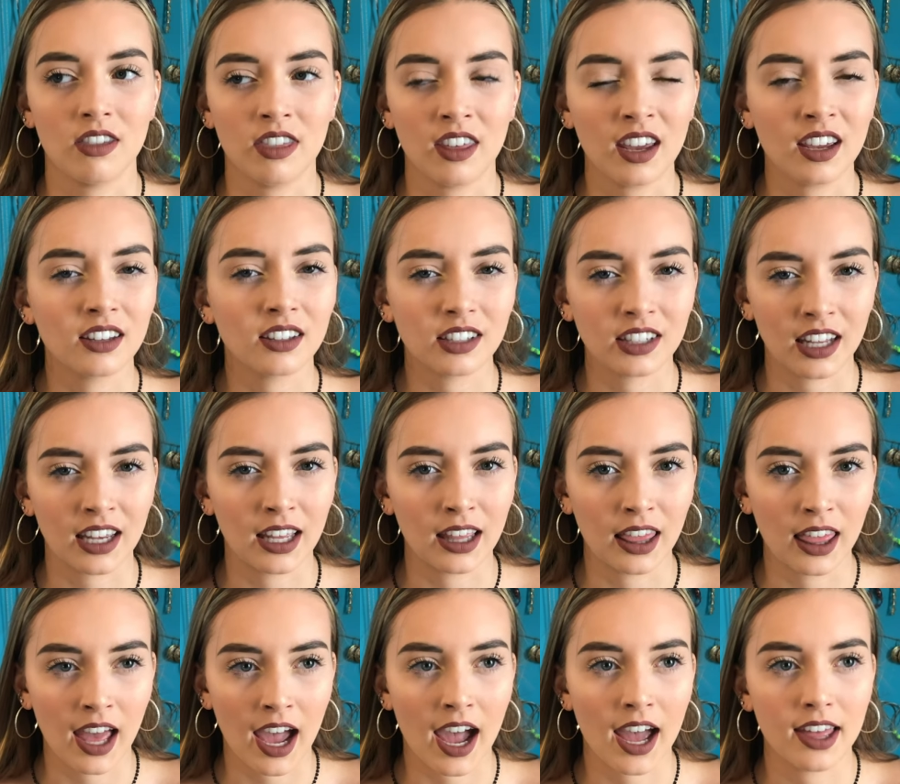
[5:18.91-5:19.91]
things like
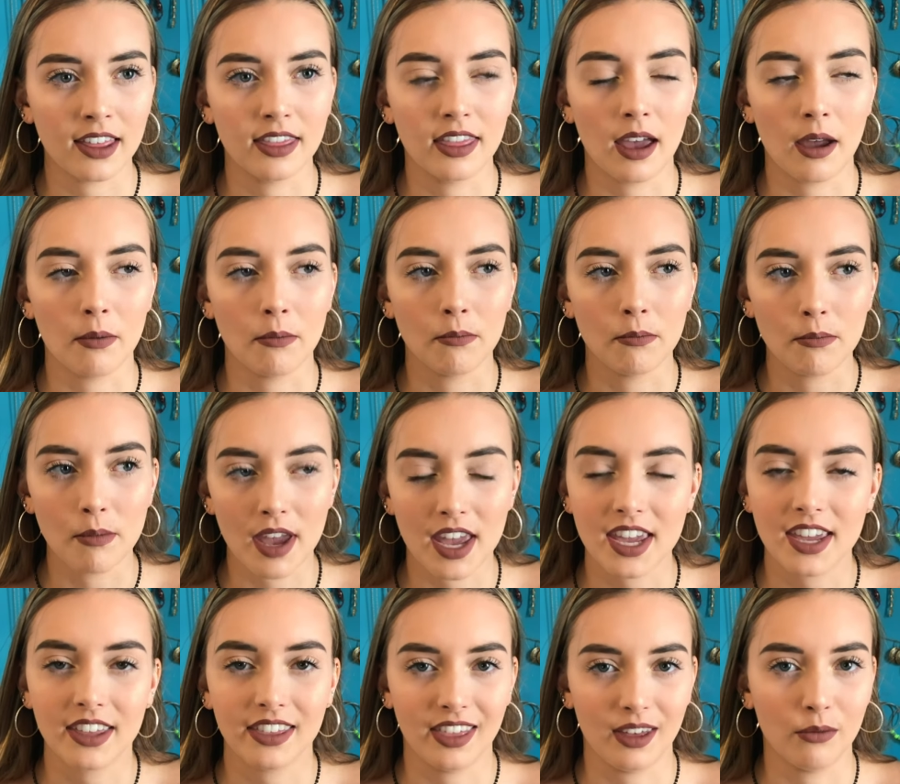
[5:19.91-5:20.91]
that that
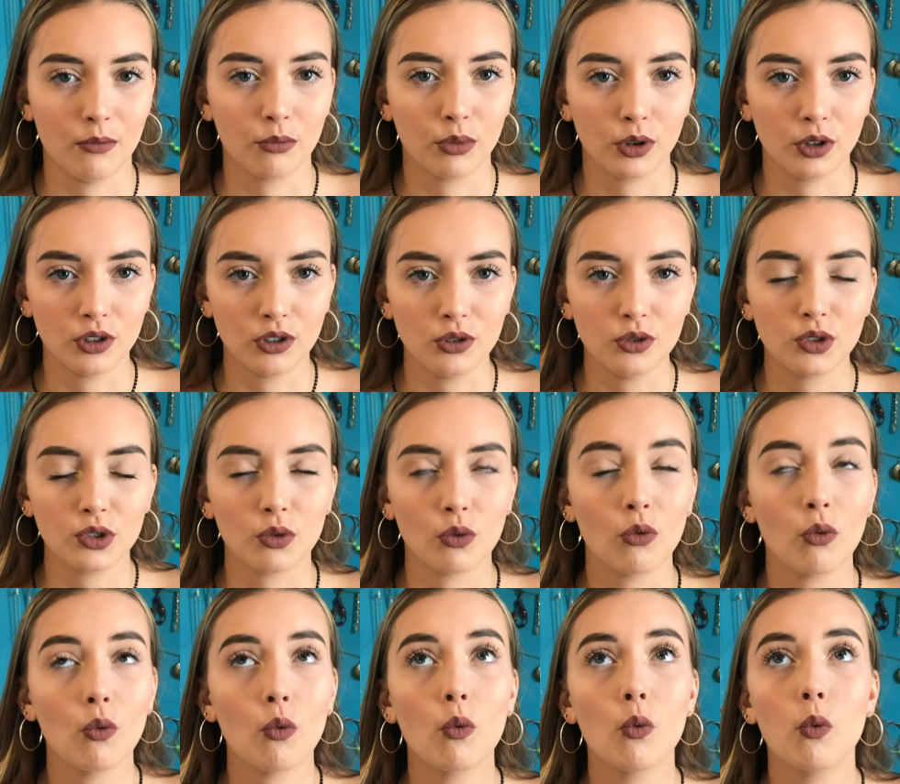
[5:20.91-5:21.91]
make them produce
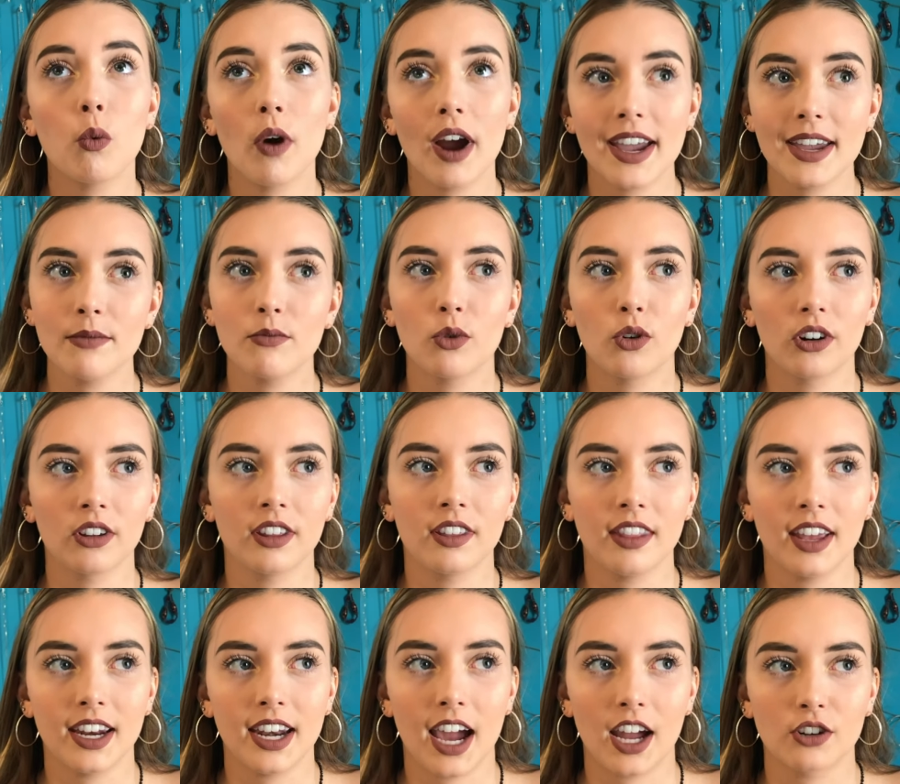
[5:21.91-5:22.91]
way more
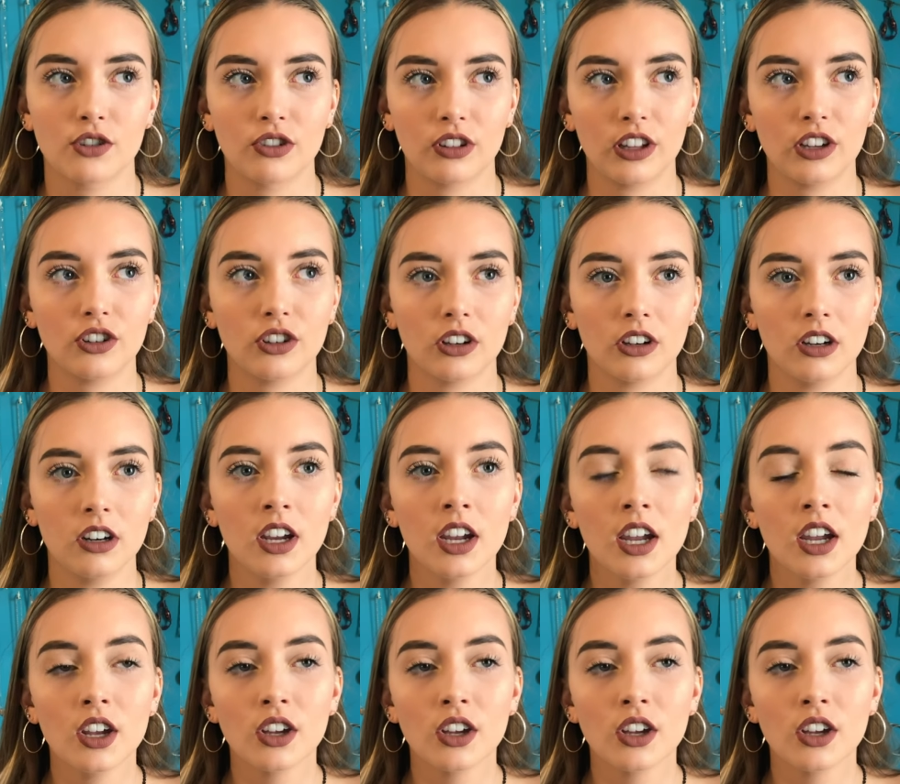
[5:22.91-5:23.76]
than they naturally should.